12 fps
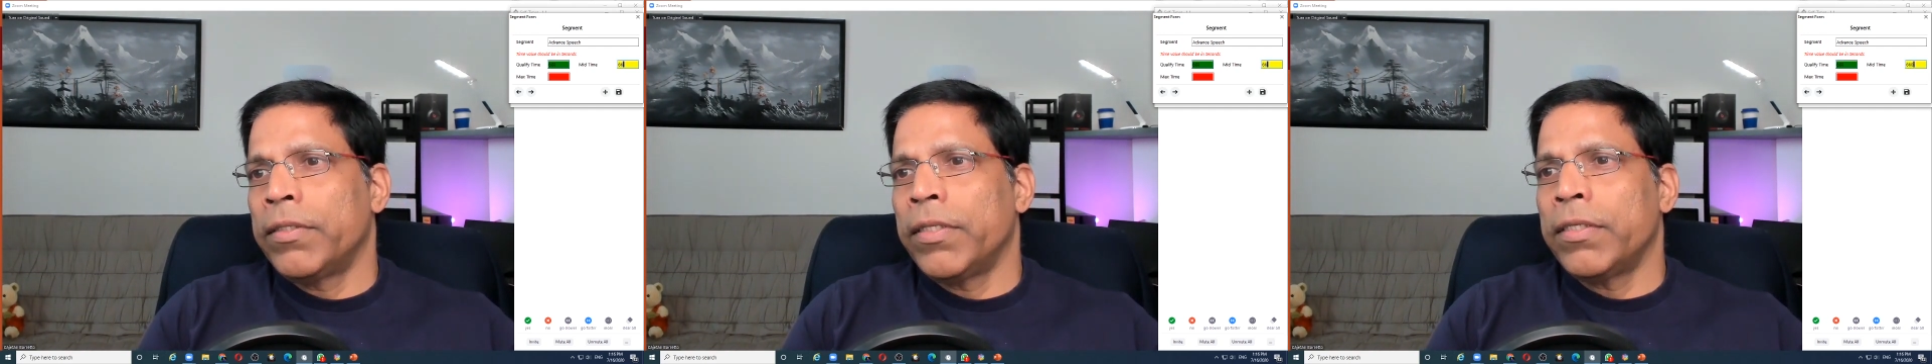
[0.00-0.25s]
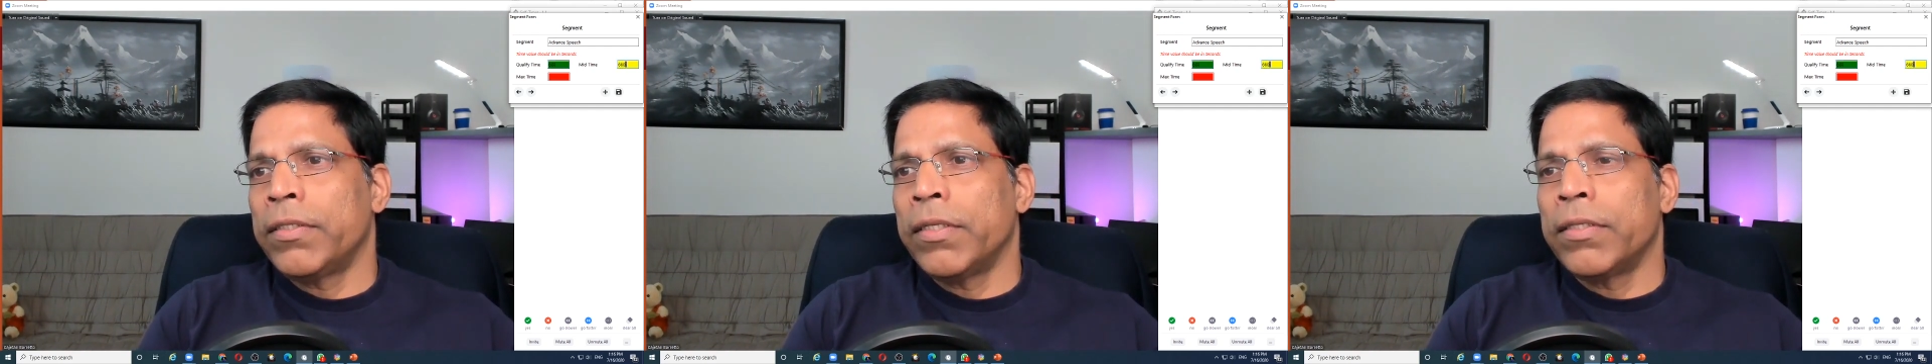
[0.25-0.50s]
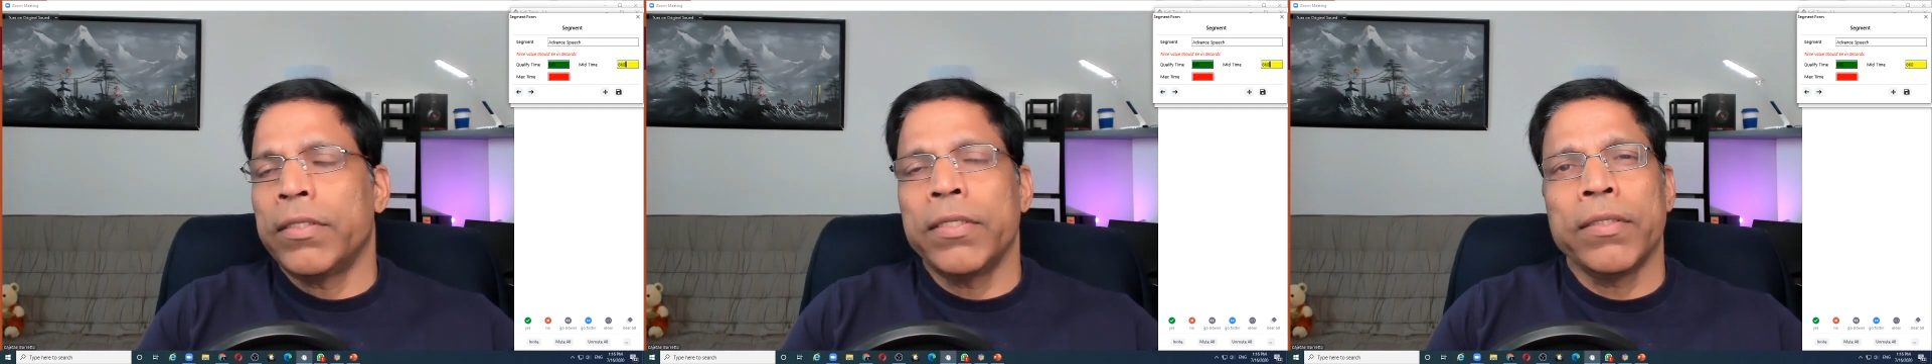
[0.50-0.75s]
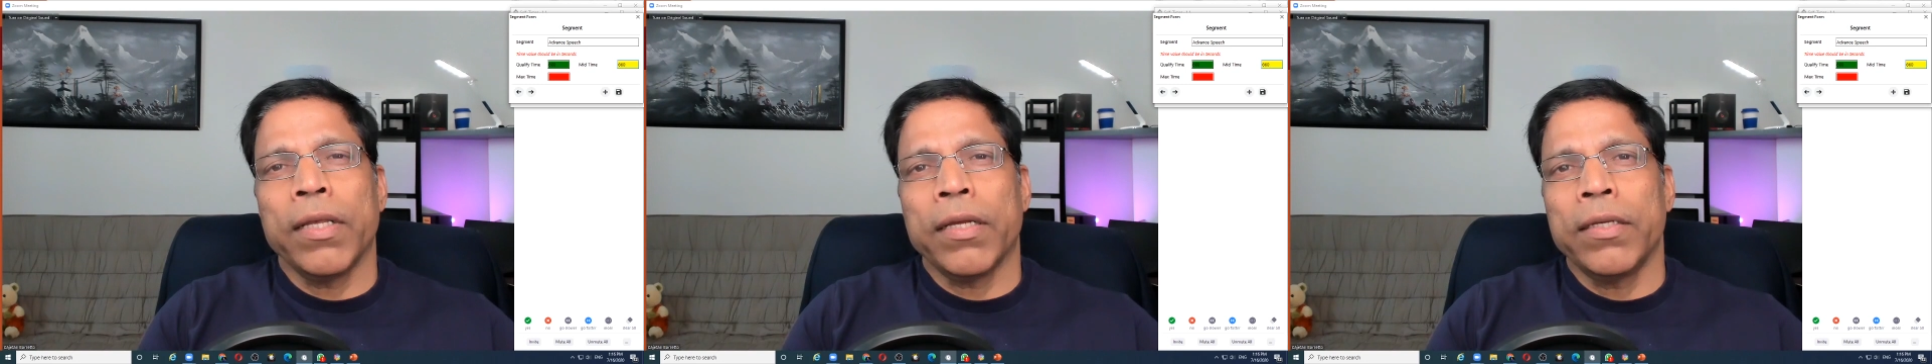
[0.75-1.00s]
six hundred
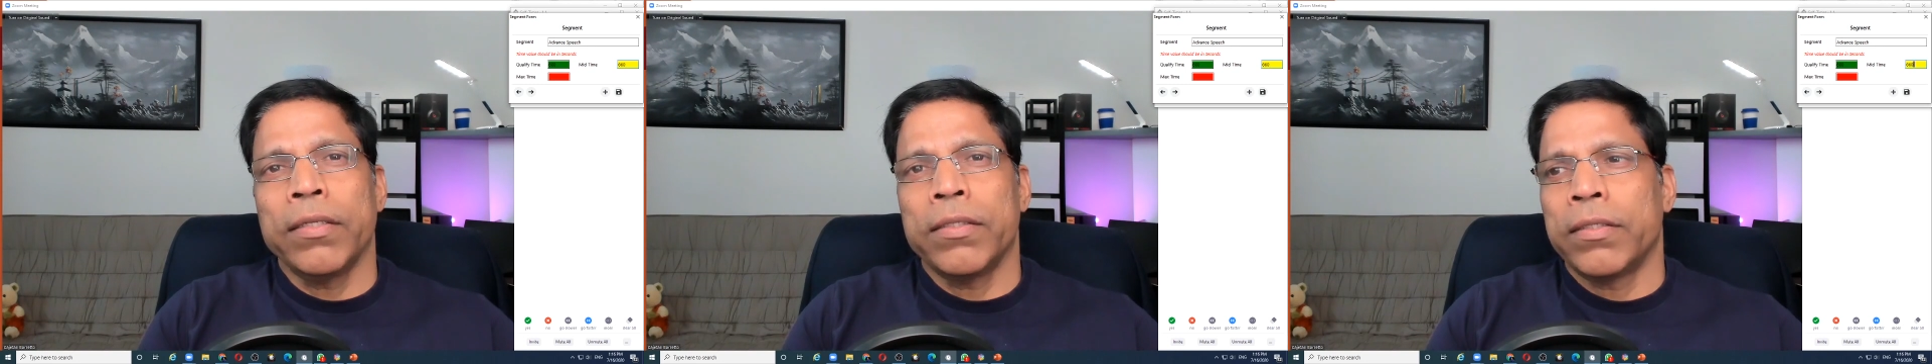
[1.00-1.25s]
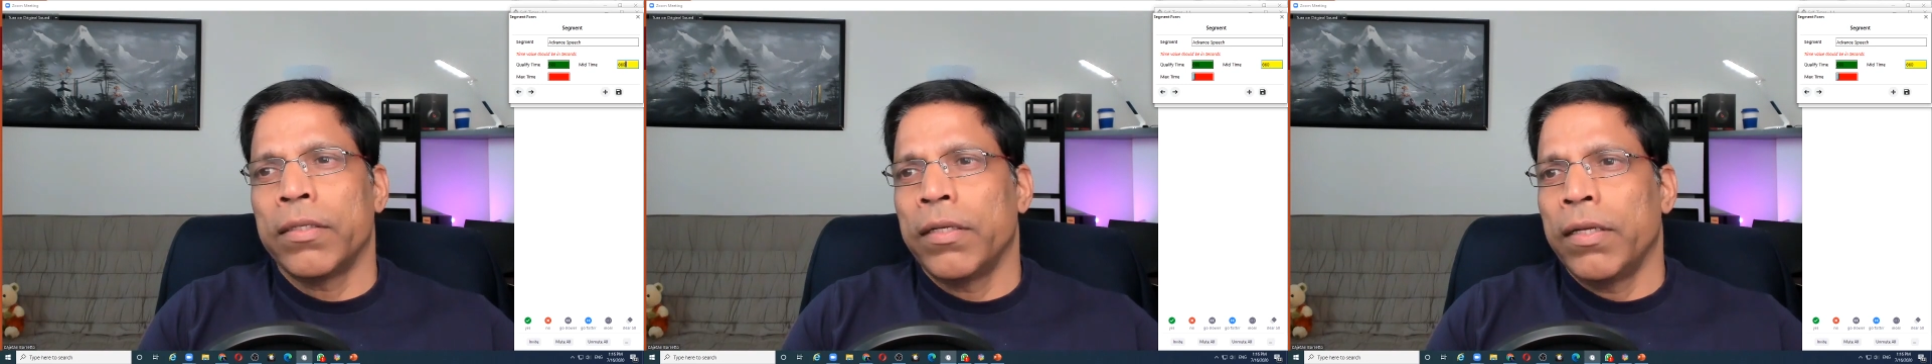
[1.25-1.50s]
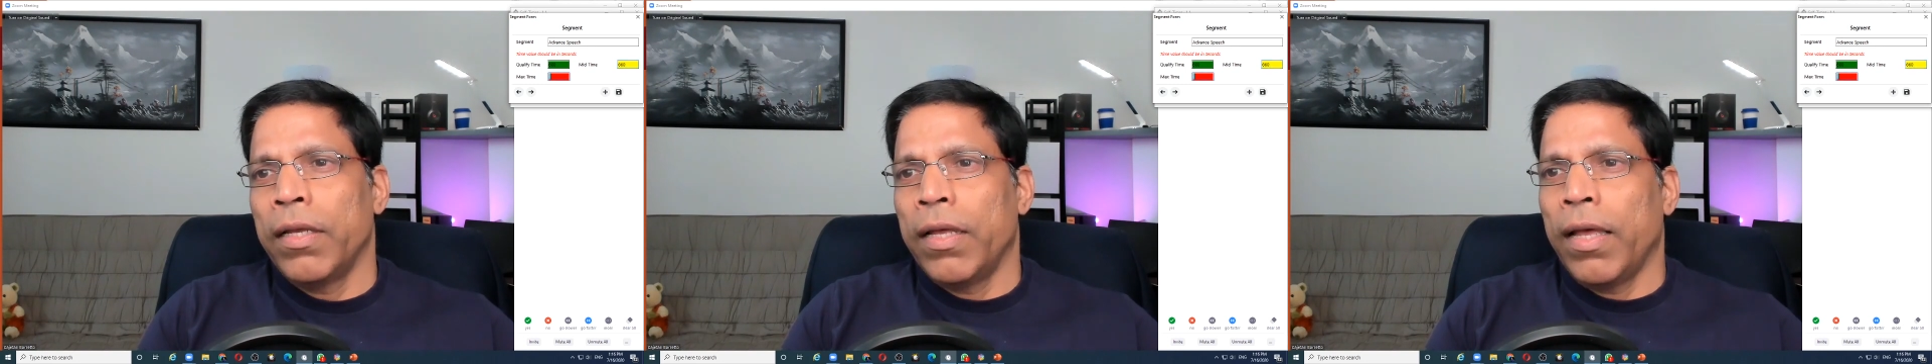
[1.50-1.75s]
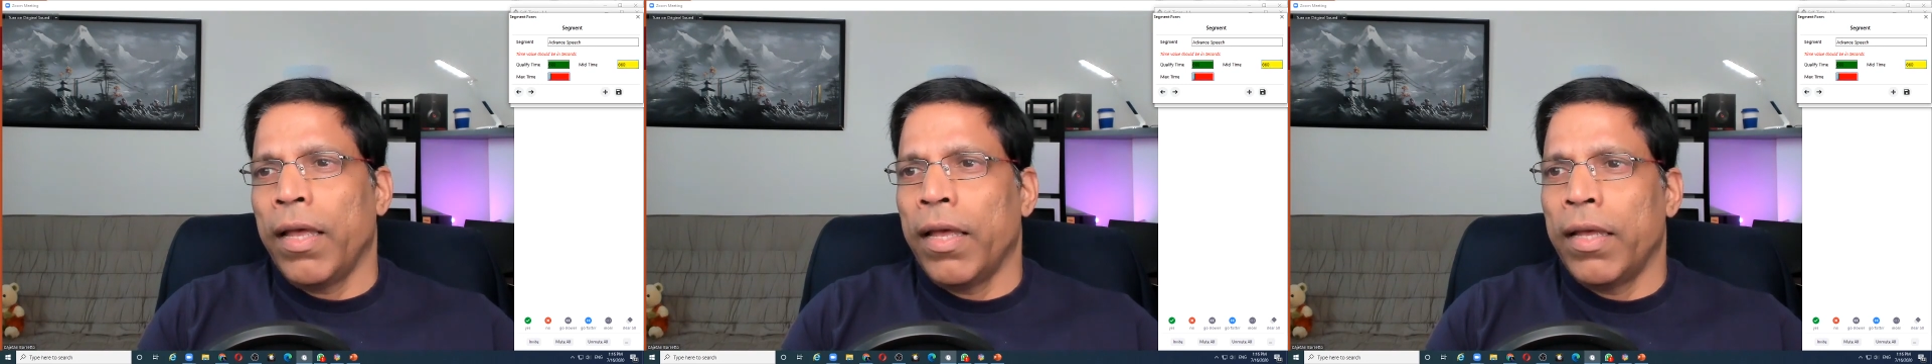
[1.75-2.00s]
sixty seconds,
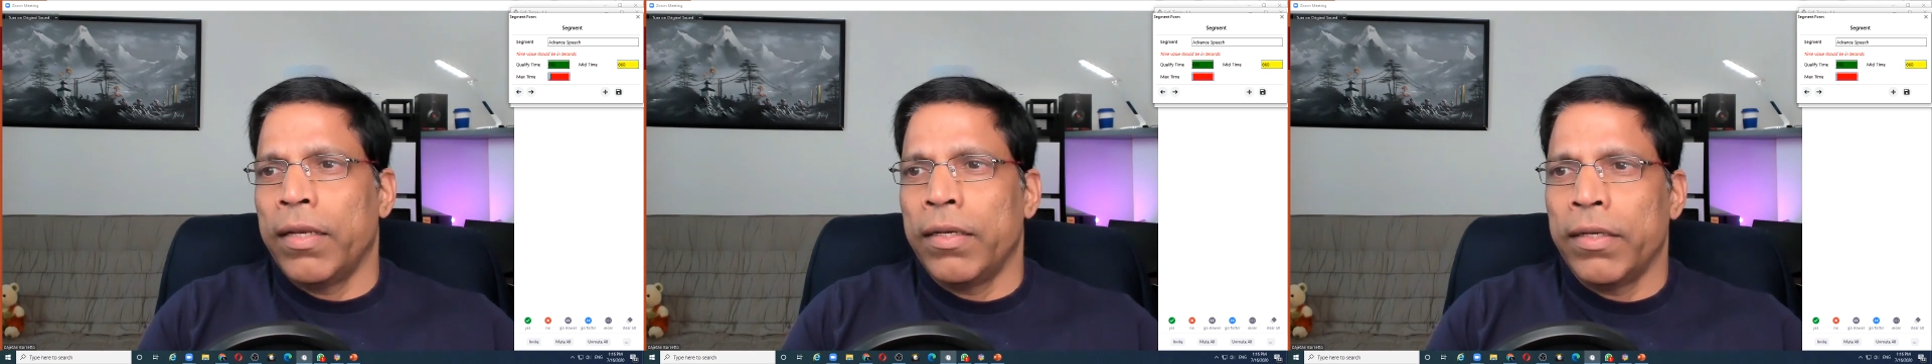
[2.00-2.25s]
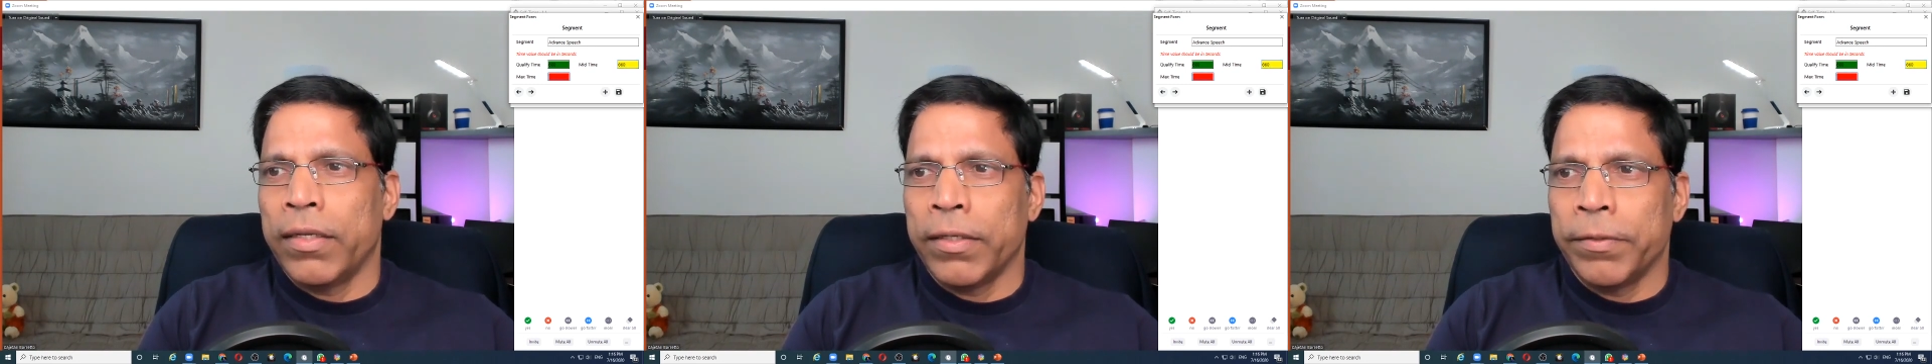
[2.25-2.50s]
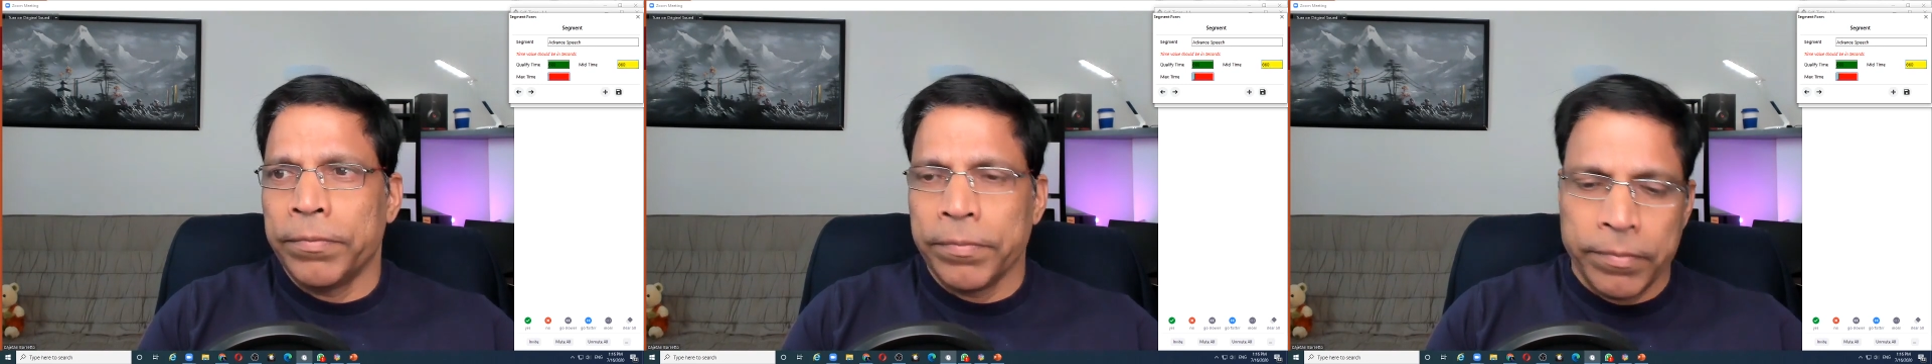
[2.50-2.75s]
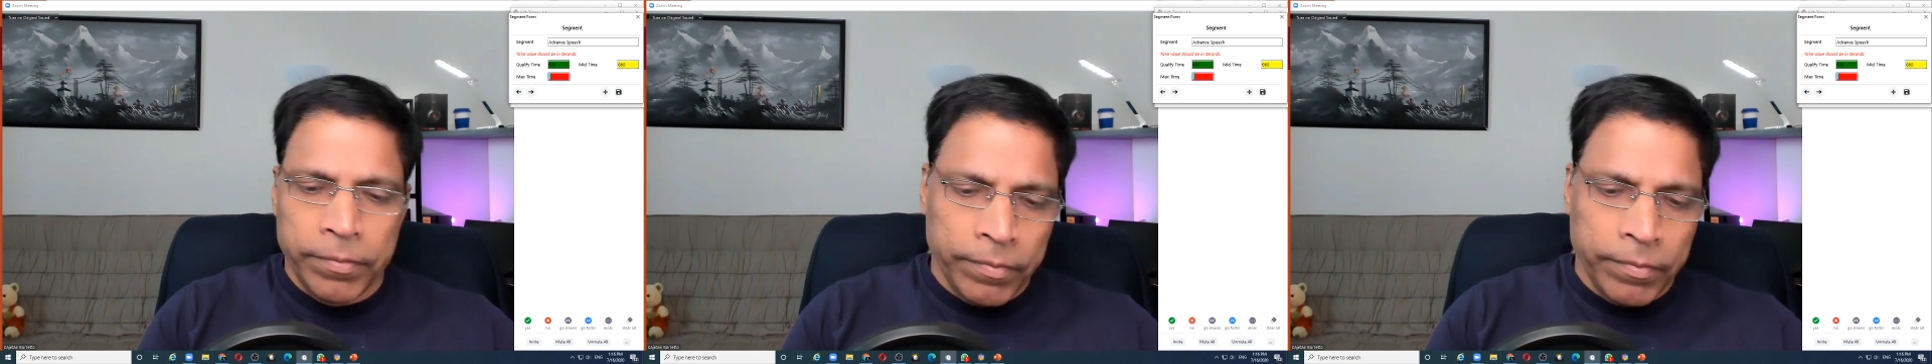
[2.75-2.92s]
and uh,